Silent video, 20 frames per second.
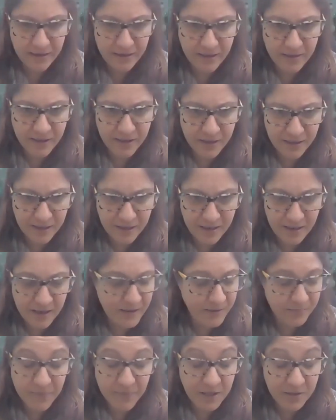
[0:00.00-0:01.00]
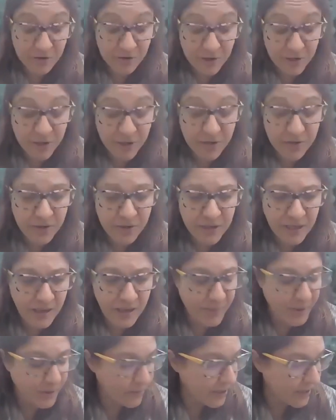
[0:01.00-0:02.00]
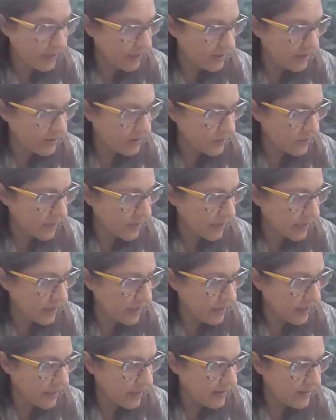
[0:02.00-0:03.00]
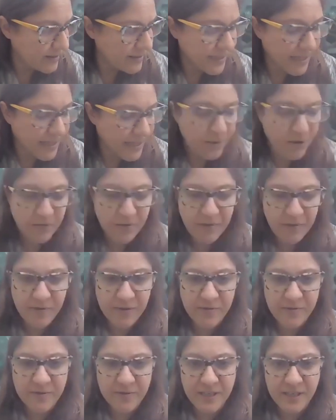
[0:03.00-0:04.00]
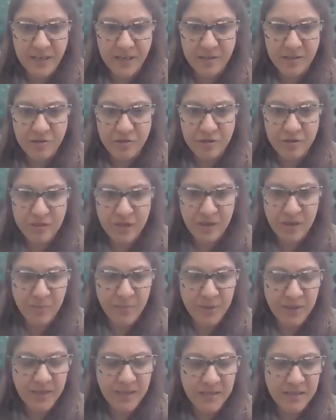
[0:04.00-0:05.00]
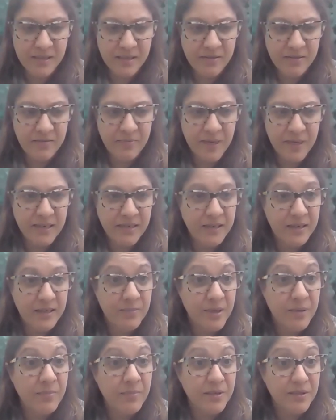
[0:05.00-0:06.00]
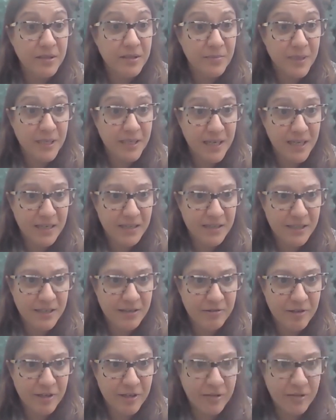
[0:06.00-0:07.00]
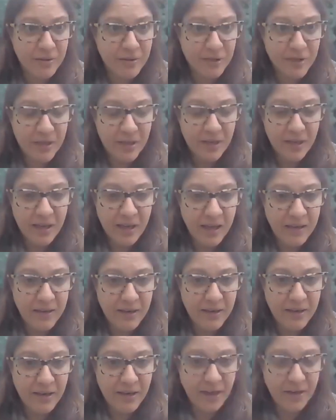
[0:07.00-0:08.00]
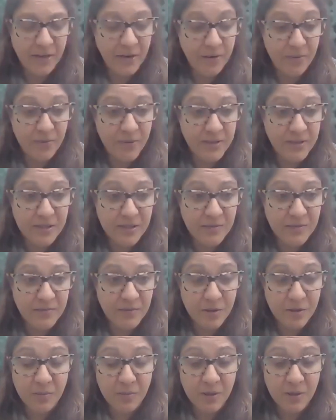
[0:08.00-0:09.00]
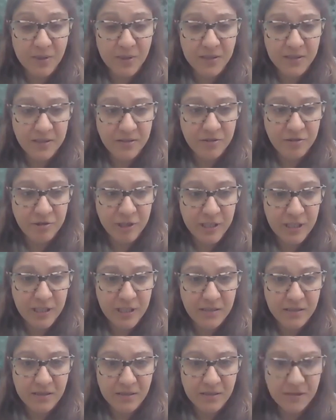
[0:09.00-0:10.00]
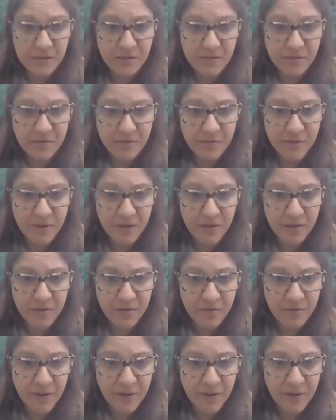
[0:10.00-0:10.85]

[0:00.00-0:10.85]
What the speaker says: New York Climate Week last week. There's now over 1,500 companies that have made a commitment to be net zero, and and this is phenomenal. I mean, this is trillions of